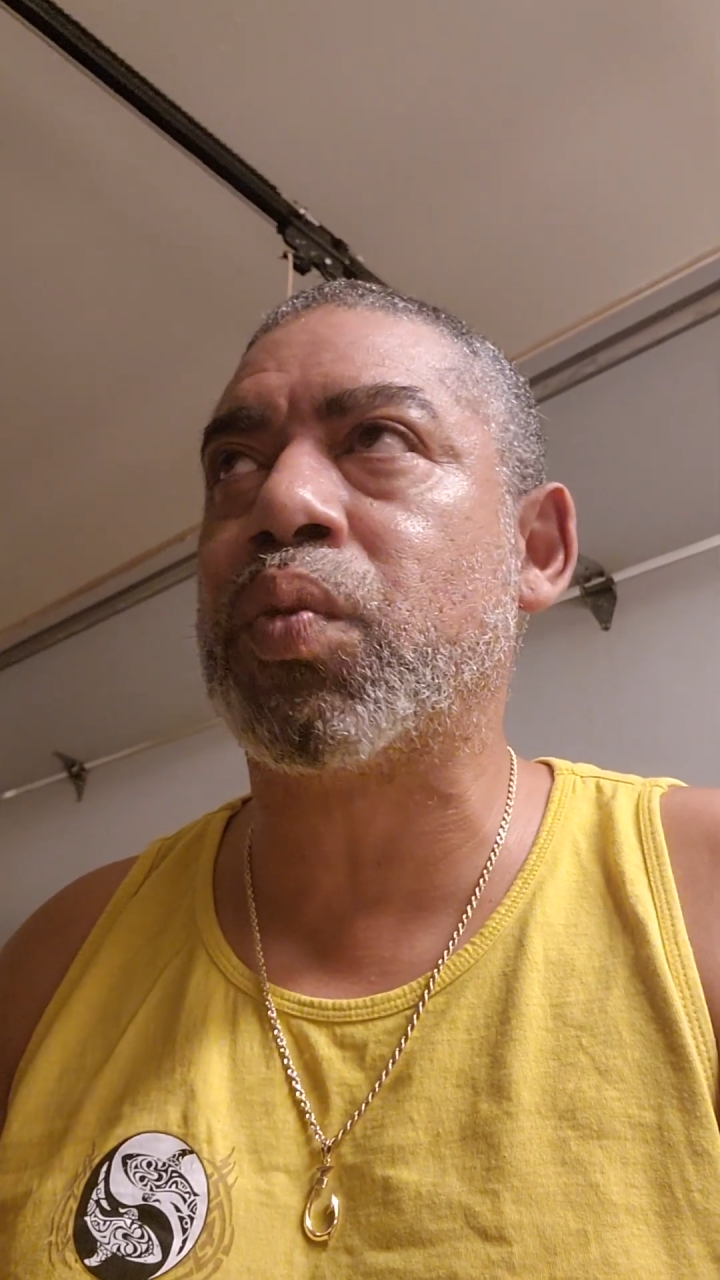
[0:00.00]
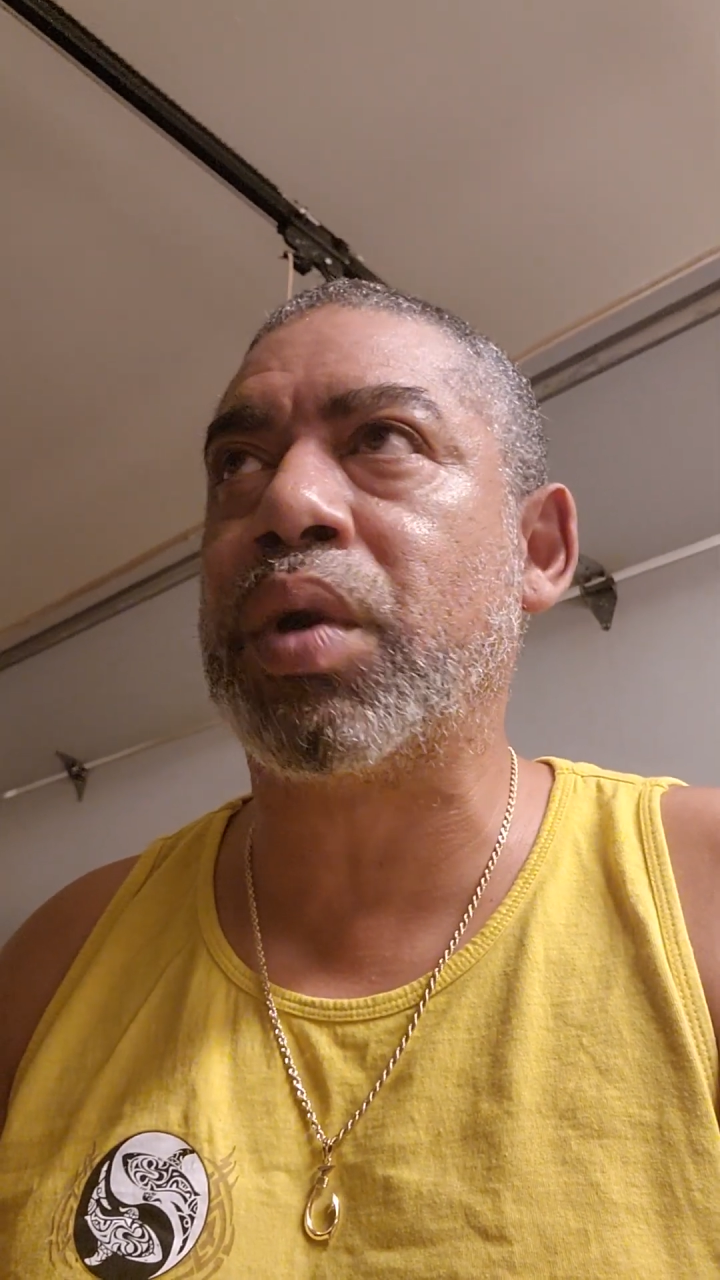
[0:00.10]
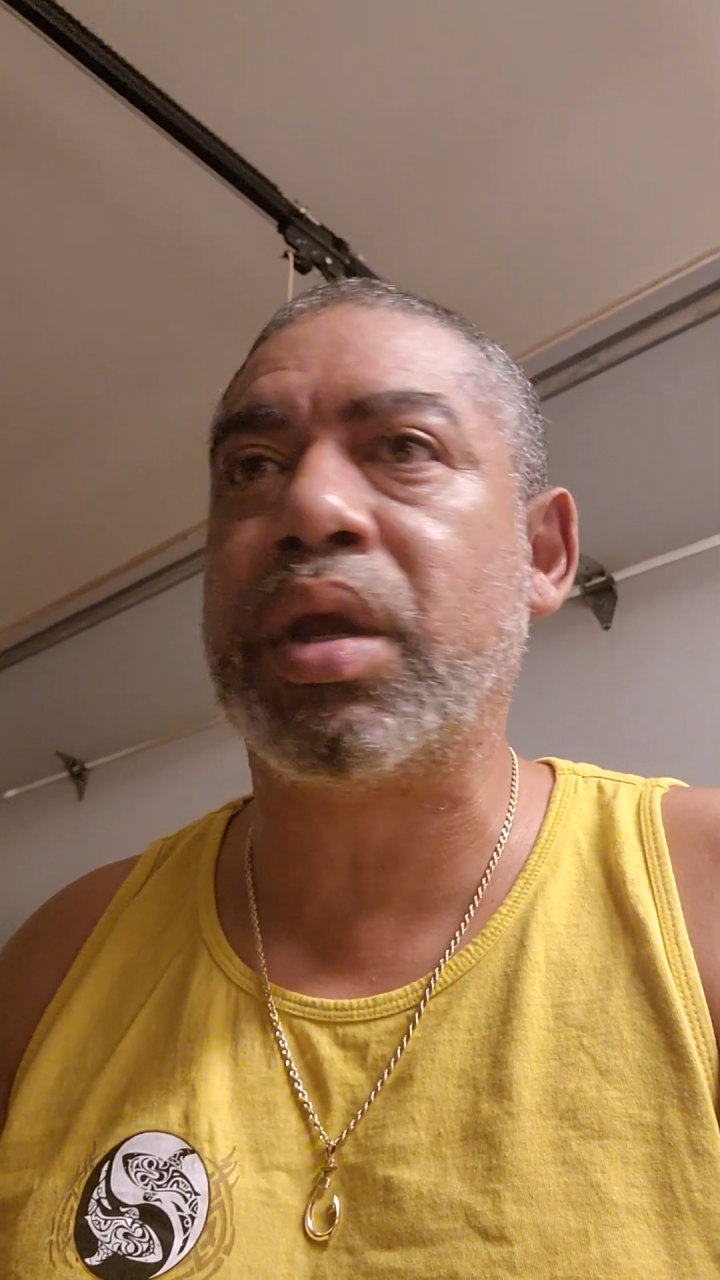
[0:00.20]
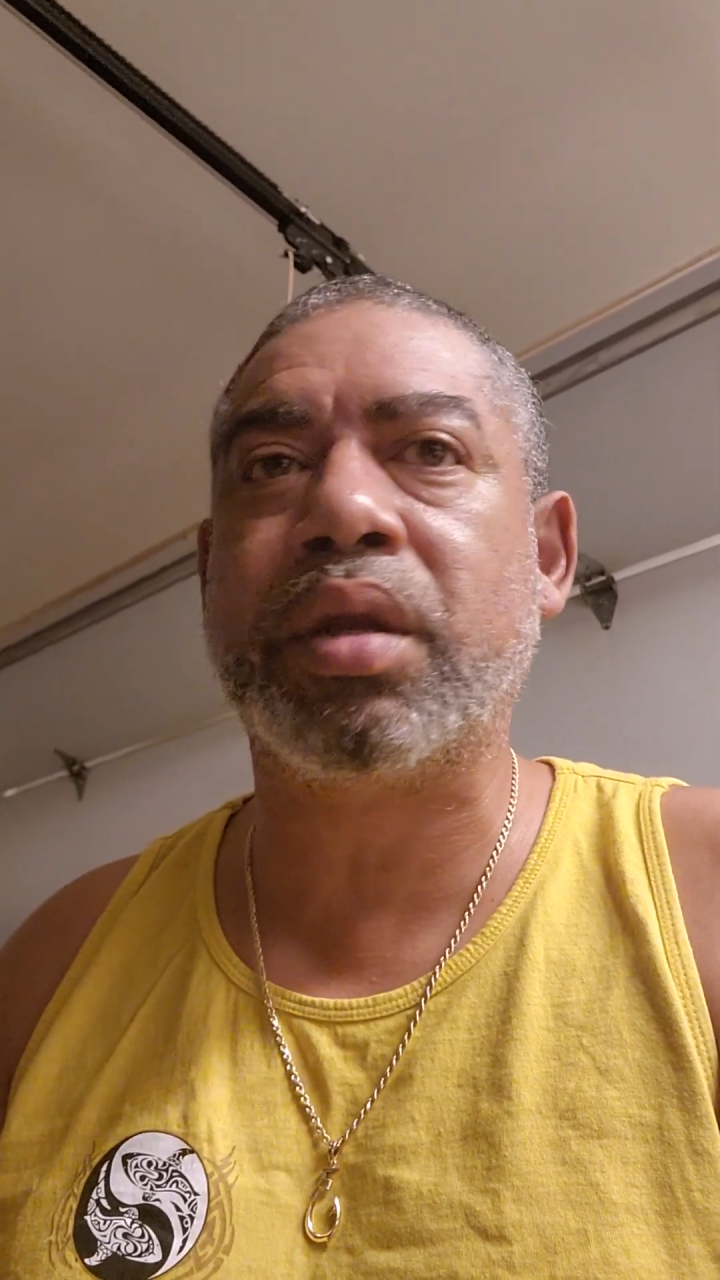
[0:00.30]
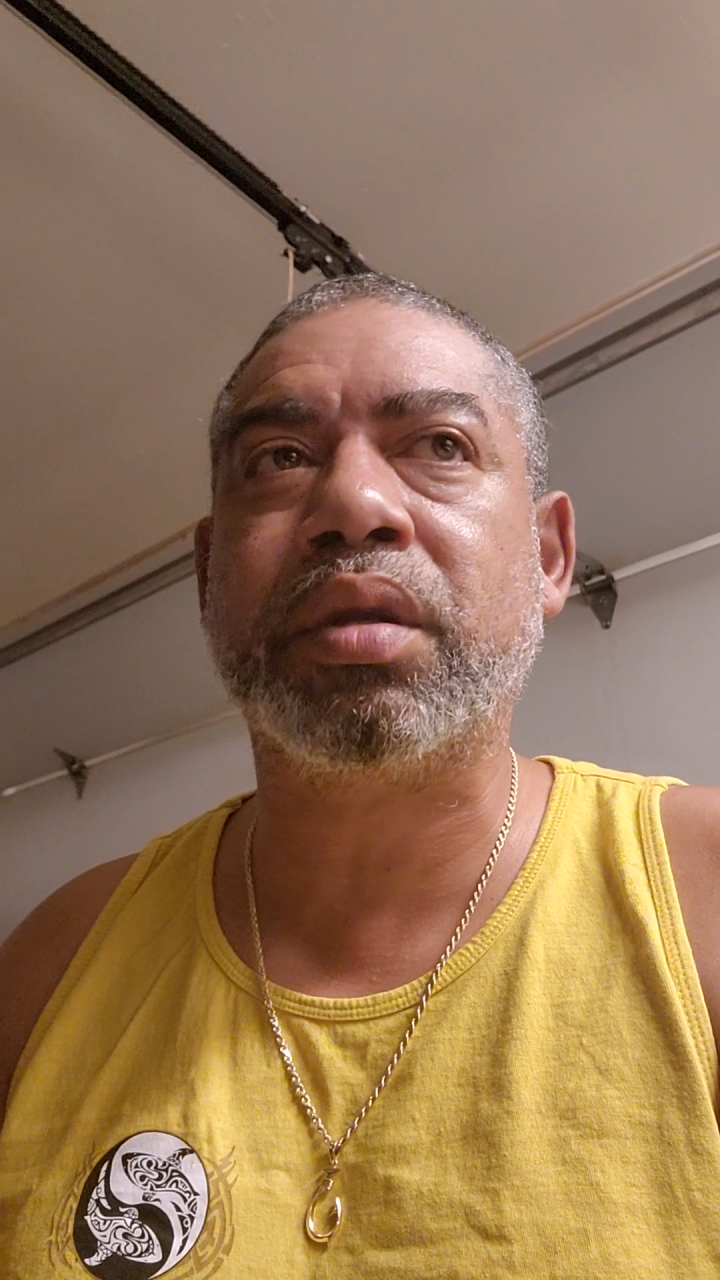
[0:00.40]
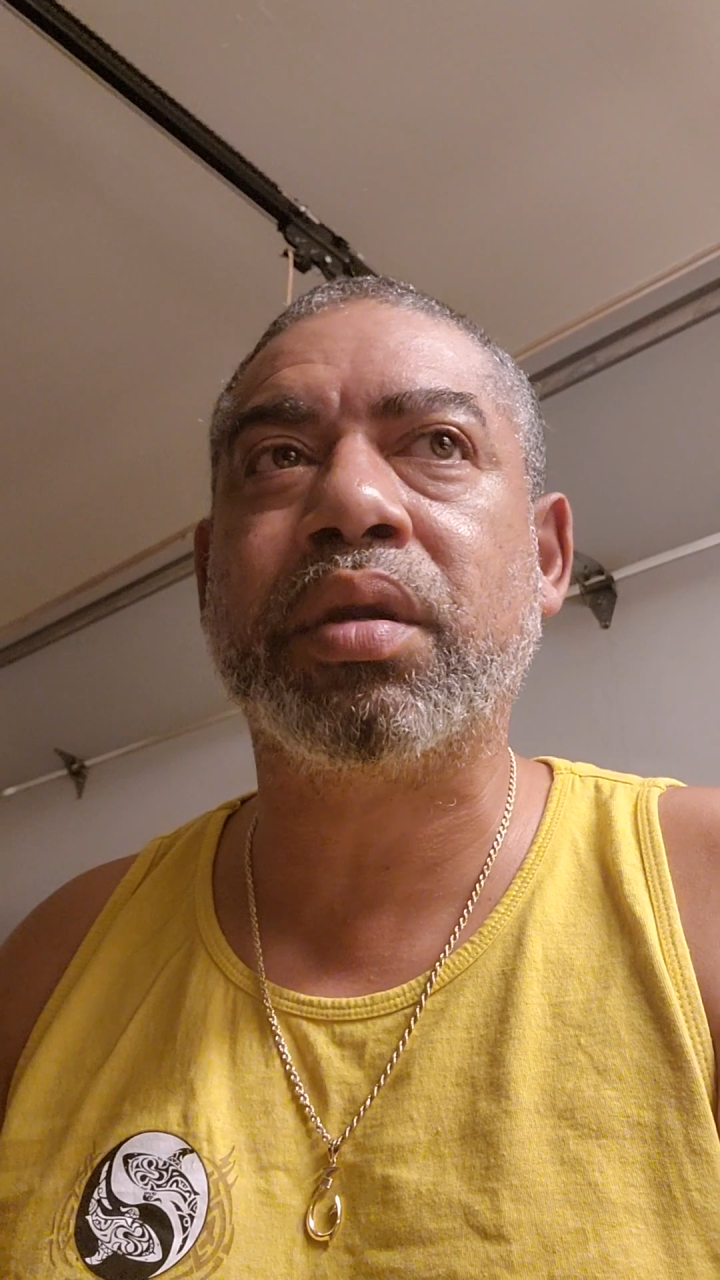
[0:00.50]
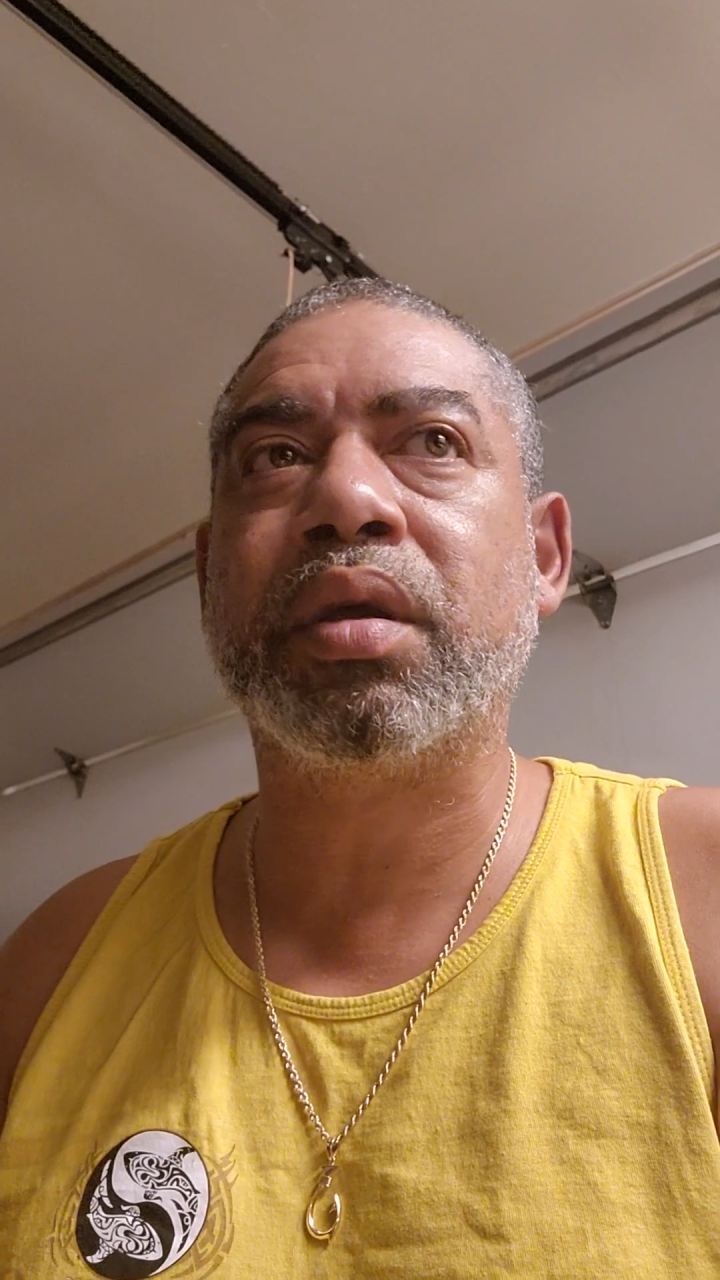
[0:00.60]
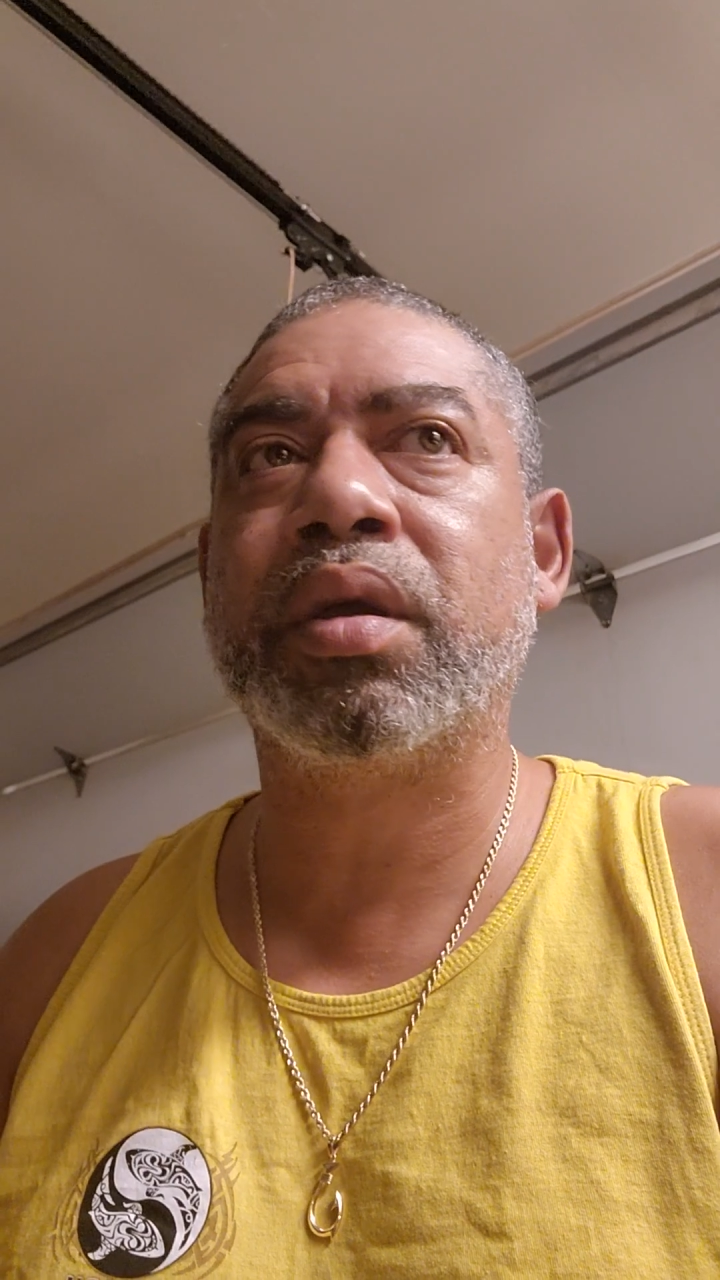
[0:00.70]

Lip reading: when